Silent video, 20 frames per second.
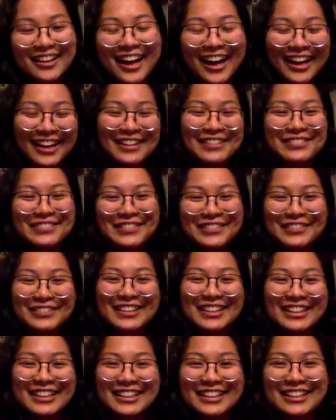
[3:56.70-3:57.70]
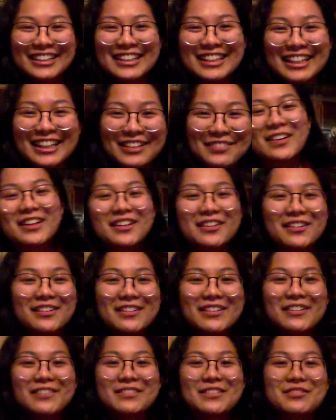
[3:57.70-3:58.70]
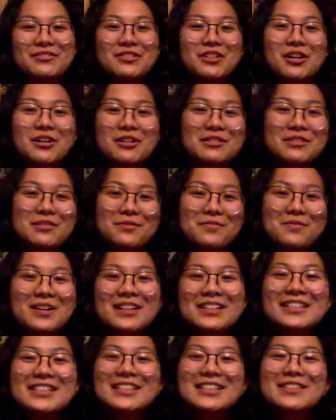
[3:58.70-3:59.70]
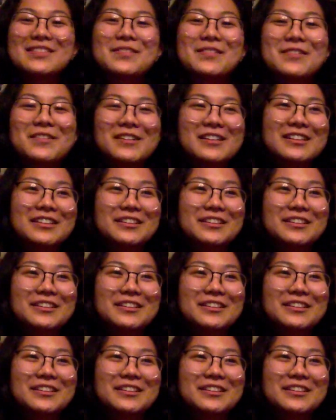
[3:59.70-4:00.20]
Hi everyone. Whether we've talked once or